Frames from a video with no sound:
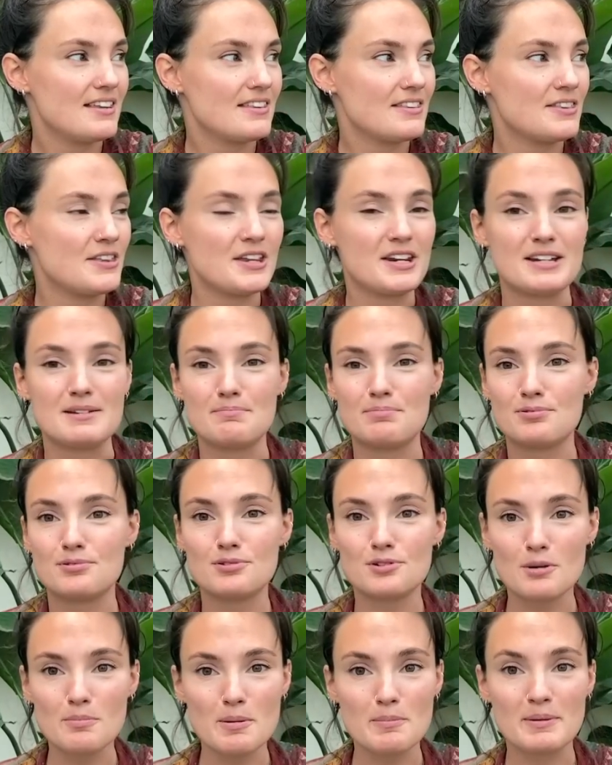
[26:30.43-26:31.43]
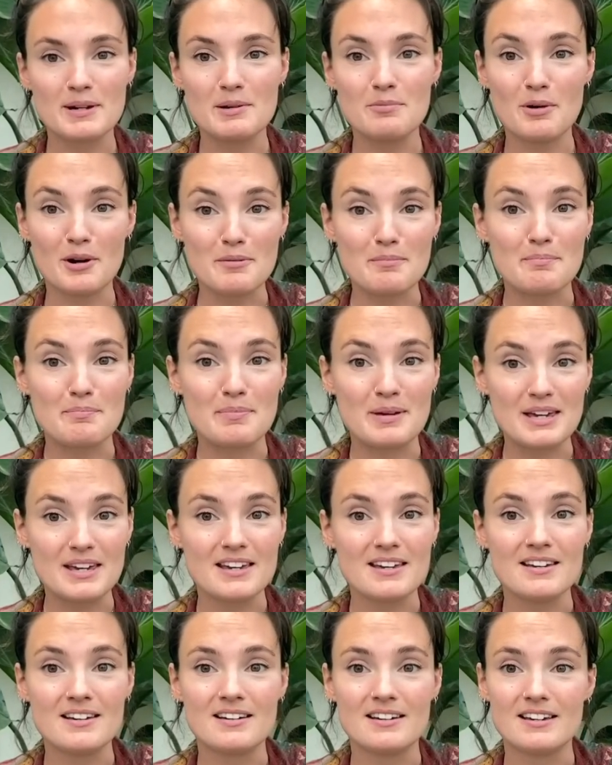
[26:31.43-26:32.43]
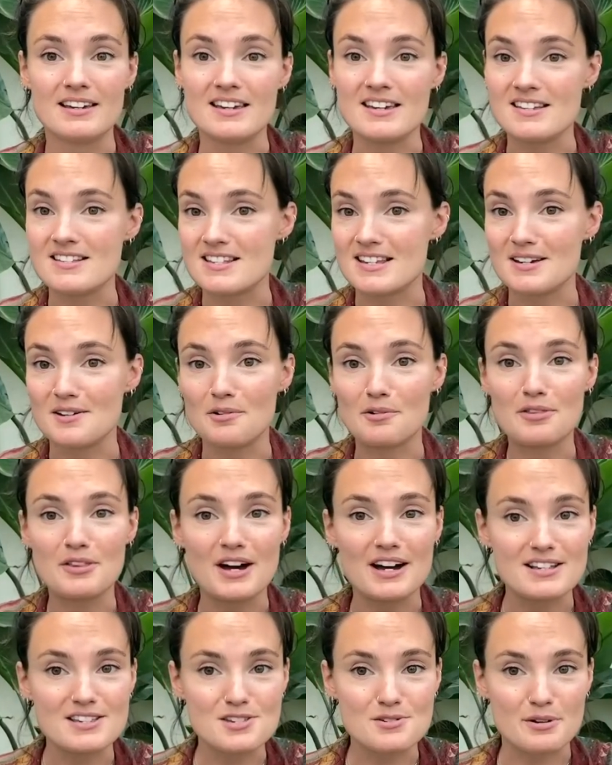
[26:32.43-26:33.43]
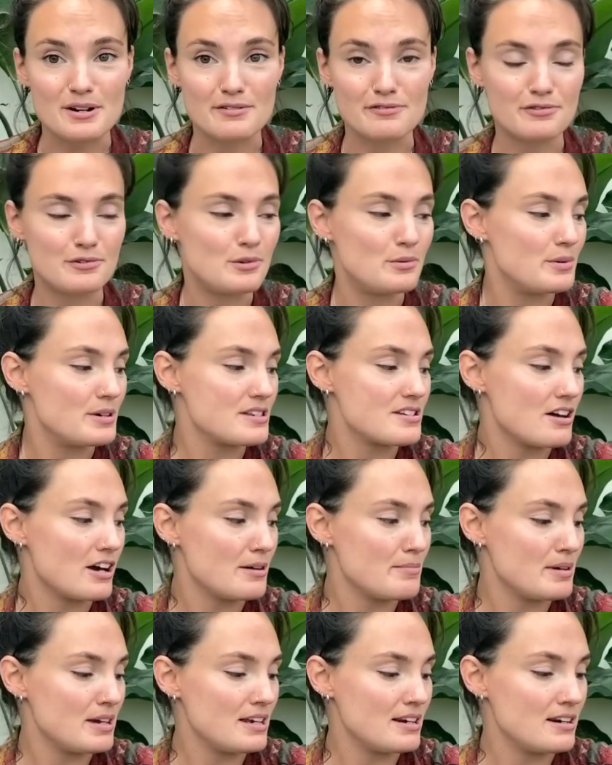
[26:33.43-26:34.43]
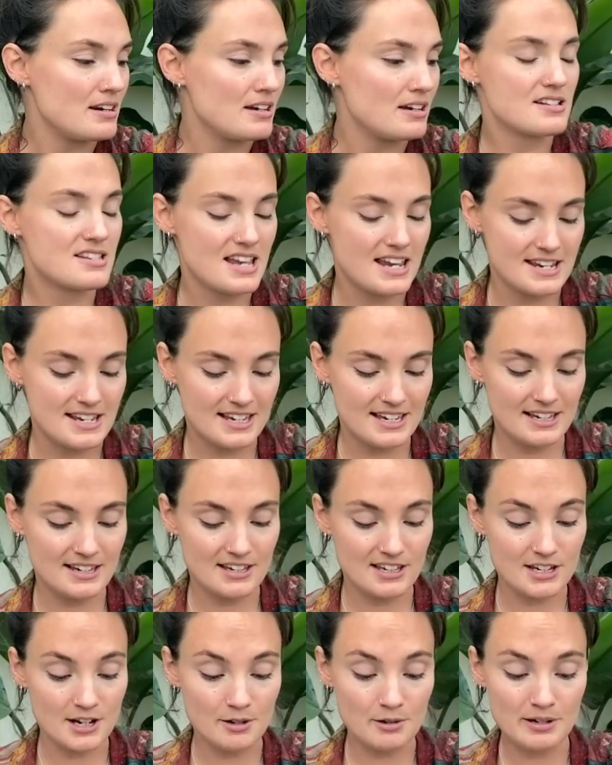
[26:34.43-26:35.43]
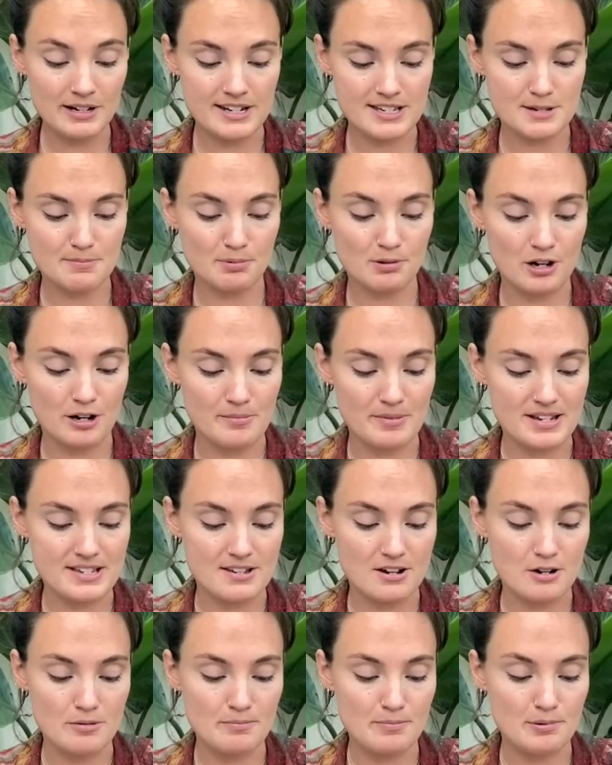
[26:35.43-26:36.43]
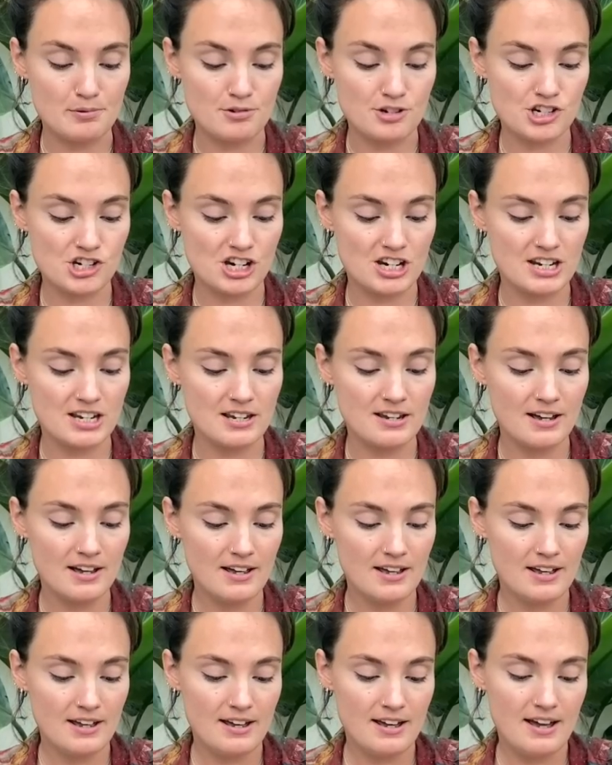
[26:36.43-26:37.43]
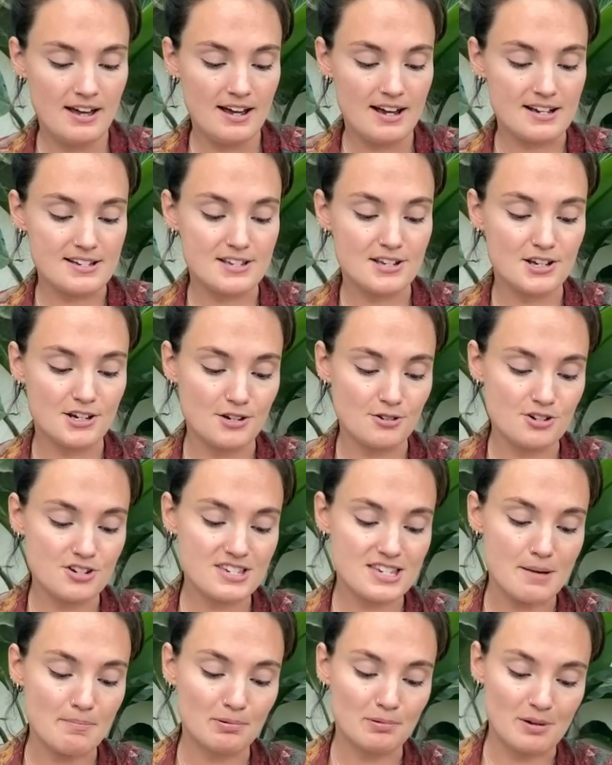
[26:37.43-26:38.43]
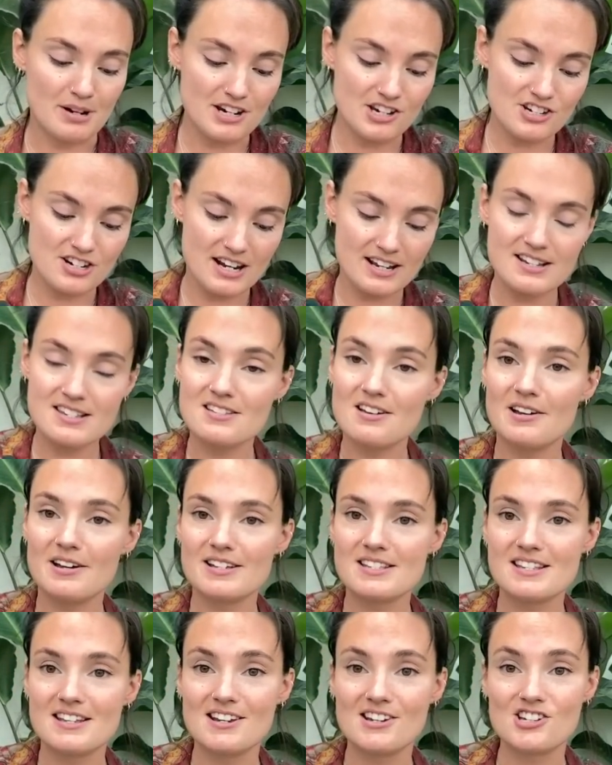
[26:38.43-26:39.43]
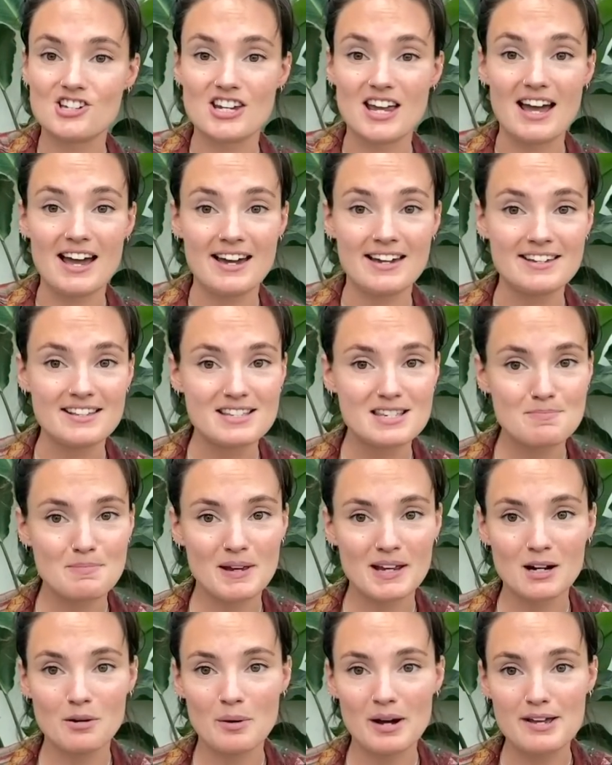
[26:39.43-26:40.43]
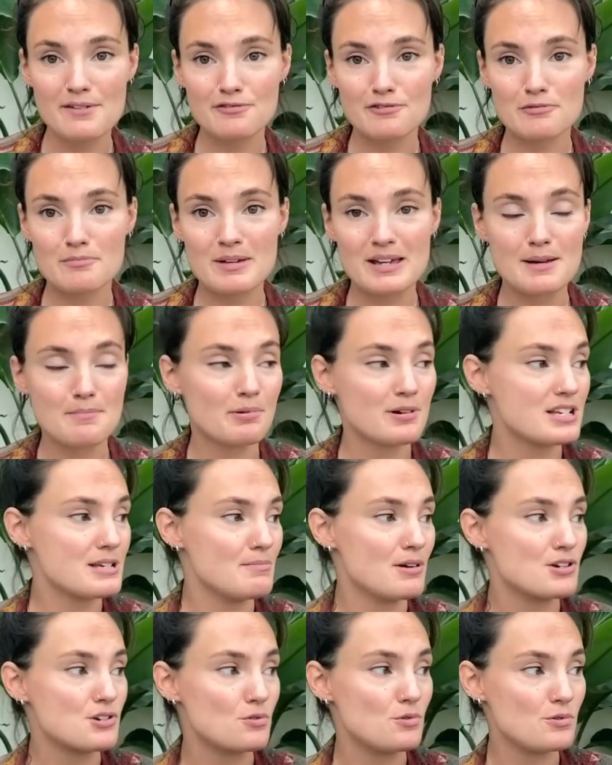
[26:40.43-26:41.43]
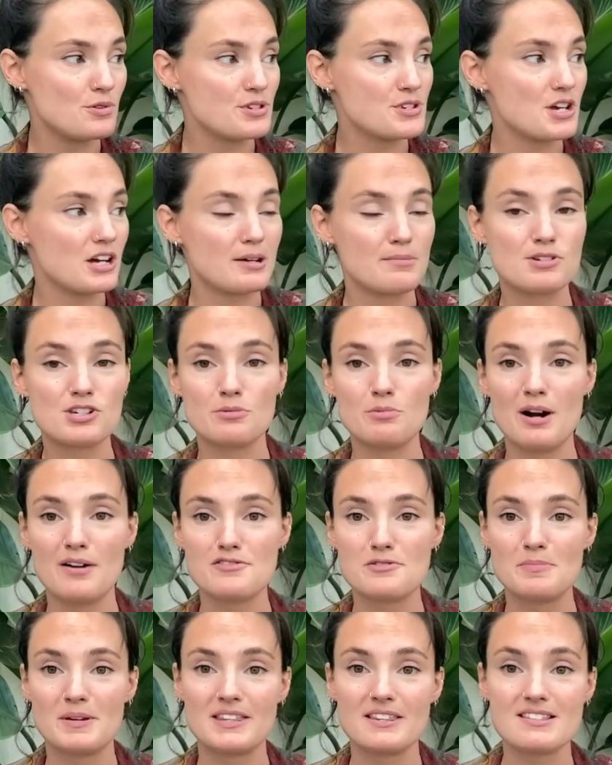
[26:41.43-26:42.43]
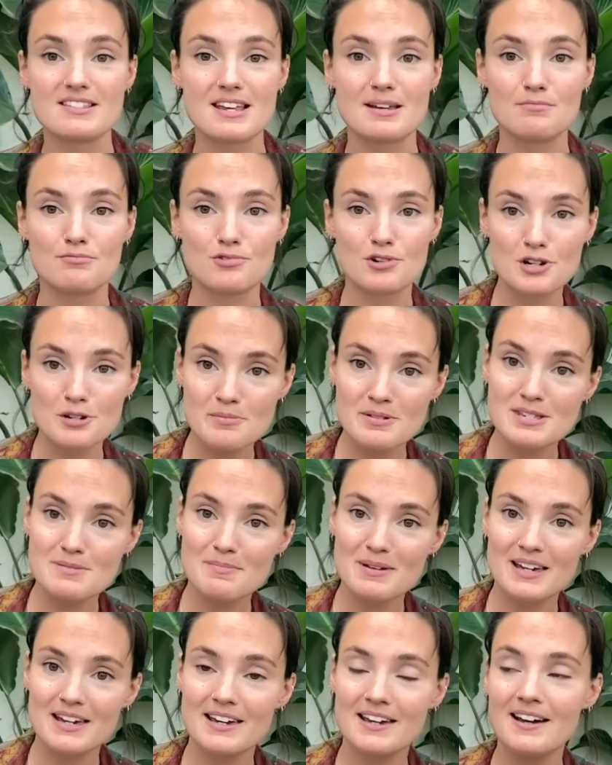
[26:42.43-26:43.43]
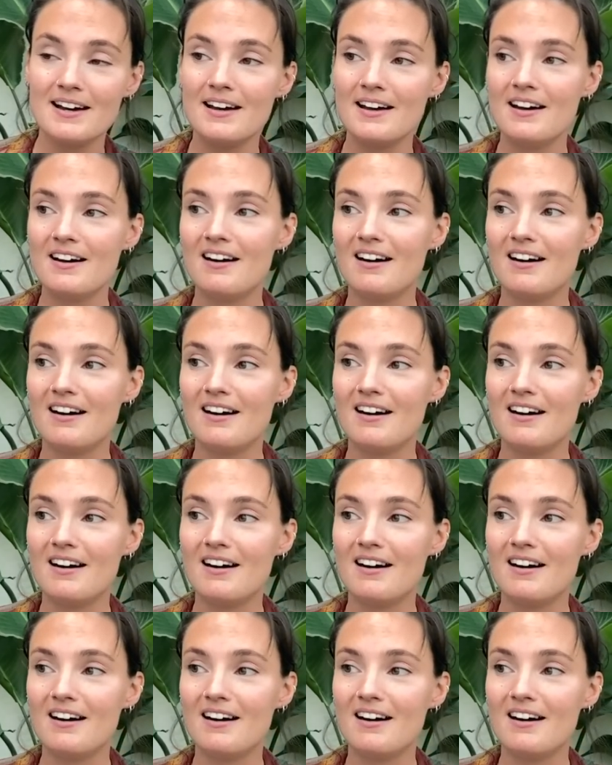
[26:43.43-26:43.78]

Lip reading: that it probably won't be easy or that straightforward. I mean, taking Yoli as a prime example, she has huge separation anxiety. She hates being away from me pretty much all the time. She will have to be in the same room as me.